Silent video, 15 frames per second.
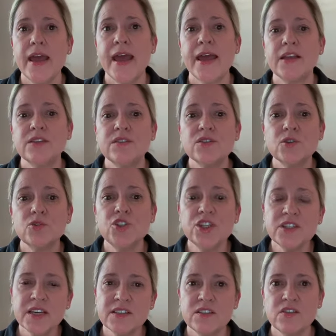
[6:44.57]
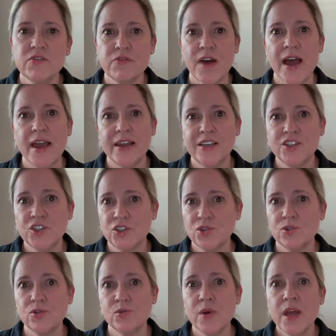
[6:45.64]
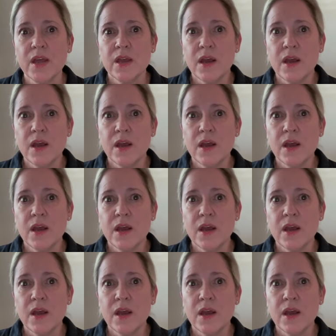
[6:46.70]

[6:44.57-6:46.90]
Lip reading: And so she testified to